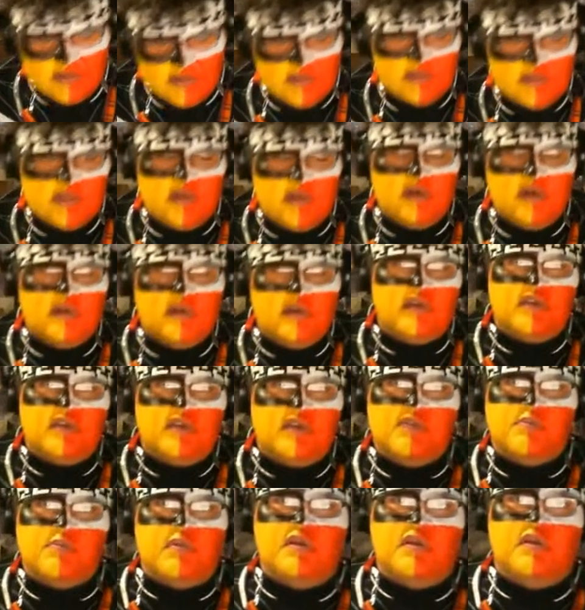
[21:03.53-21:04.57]
It's hard to
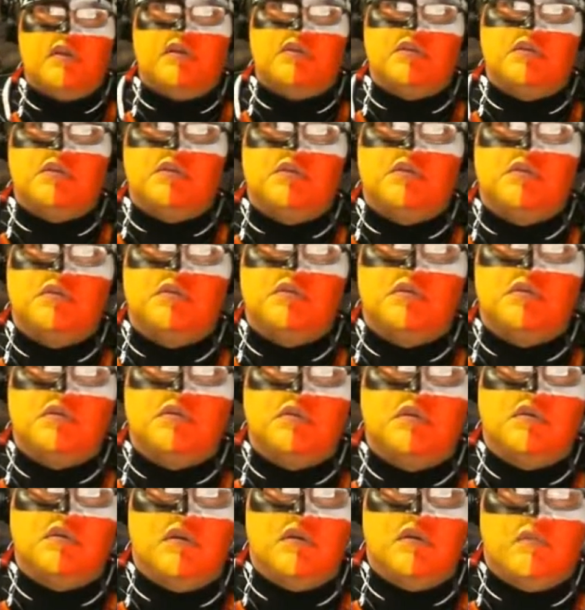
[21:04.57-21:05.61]
explain this.
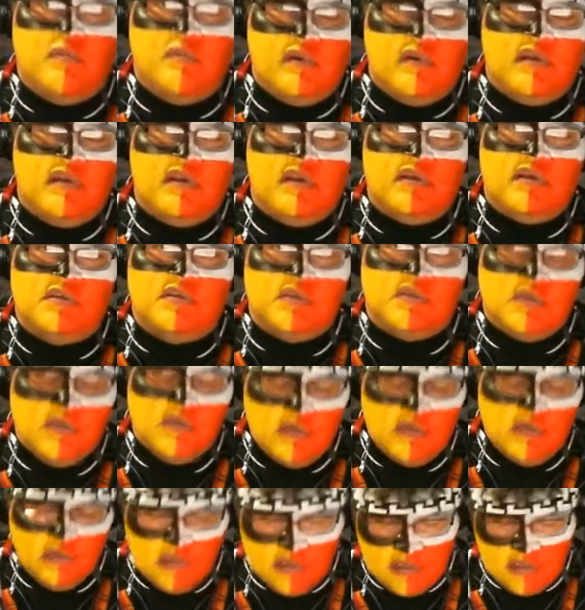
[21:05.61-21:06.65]
It really is.
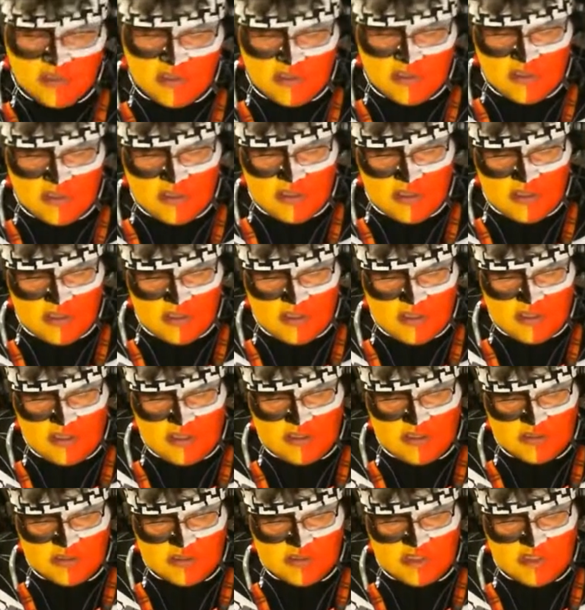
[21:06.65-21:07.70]
Uh,
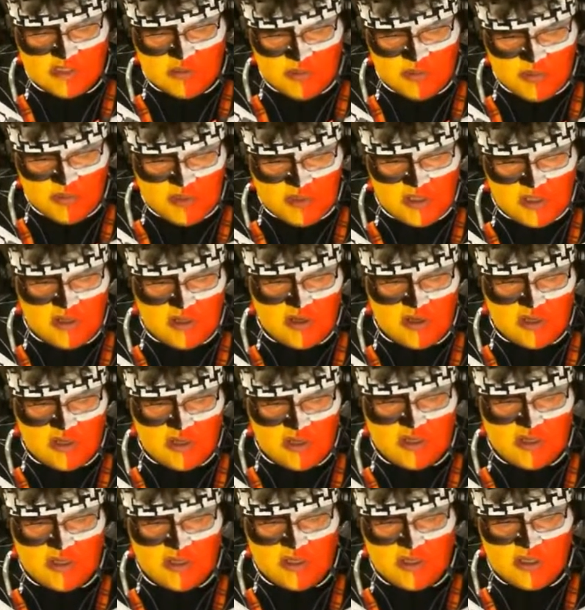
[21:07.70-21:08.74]
it's going to be
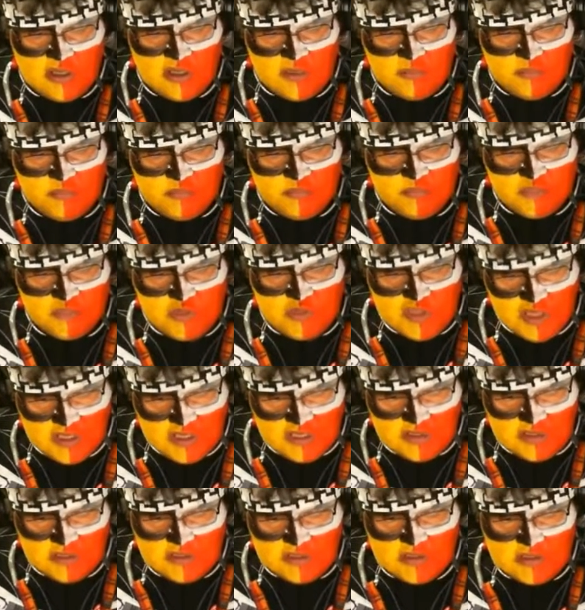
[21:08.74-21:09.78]
on uh, the
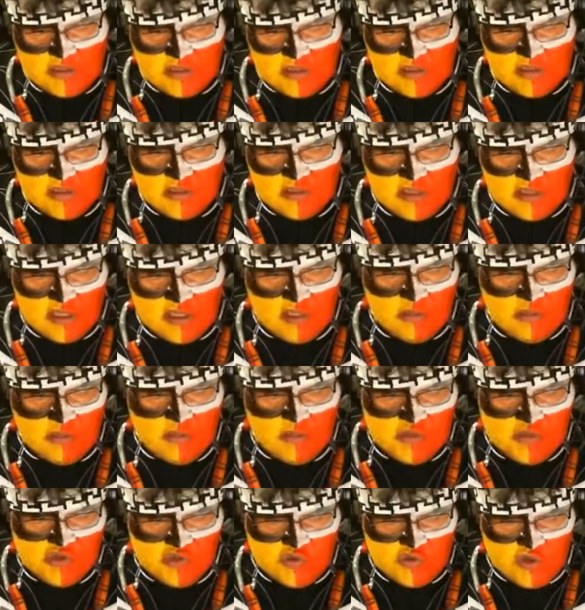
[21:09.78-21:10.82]
tickets
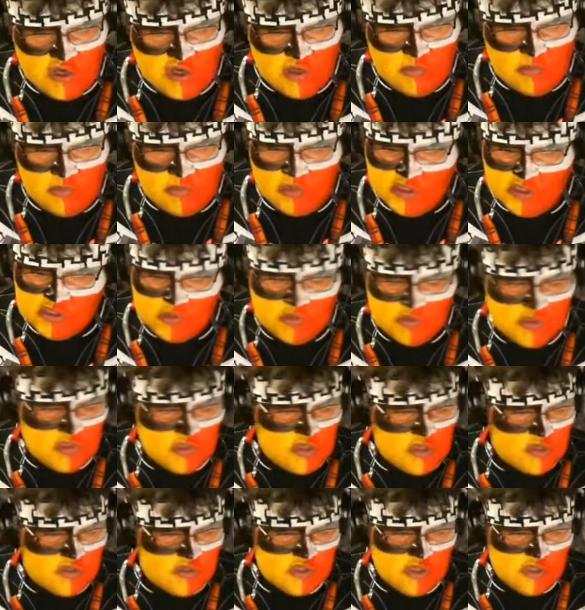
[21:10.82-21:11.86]
between Madrid. this was
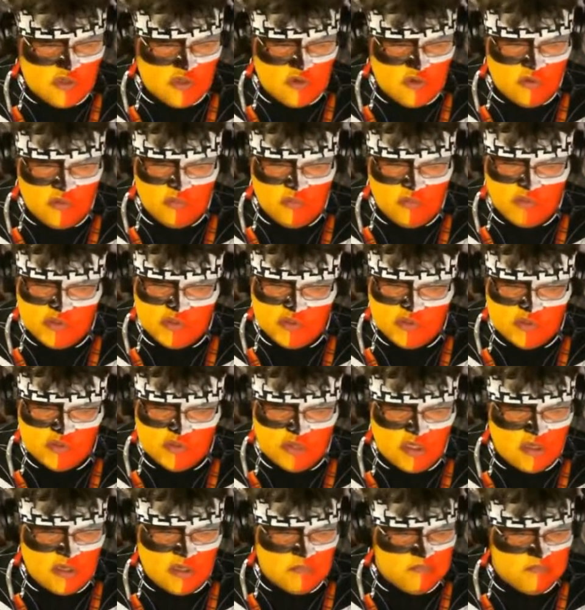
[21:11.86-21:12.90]
years ago. This was
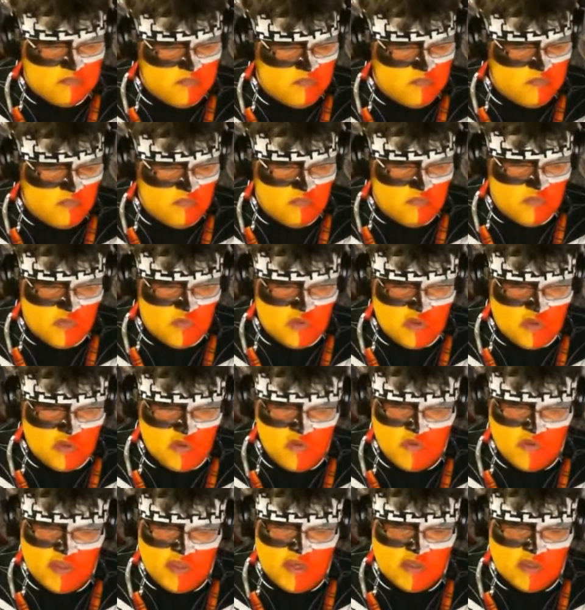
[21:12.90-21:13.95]
like New York Islanders,
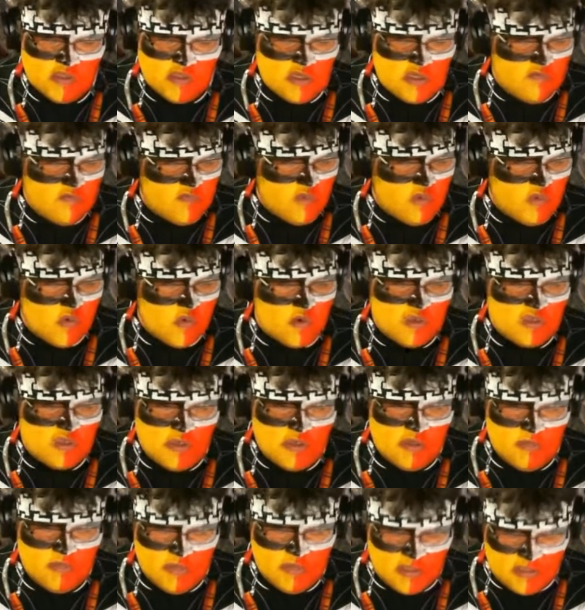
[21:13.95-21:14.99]
2004,
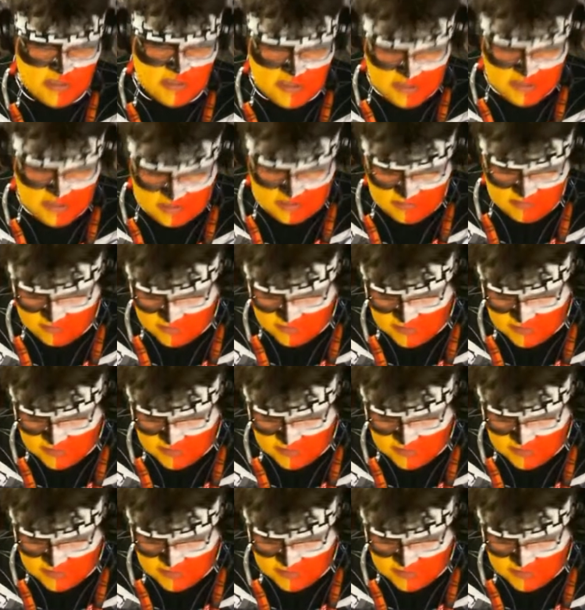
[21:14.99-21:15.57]
something like that.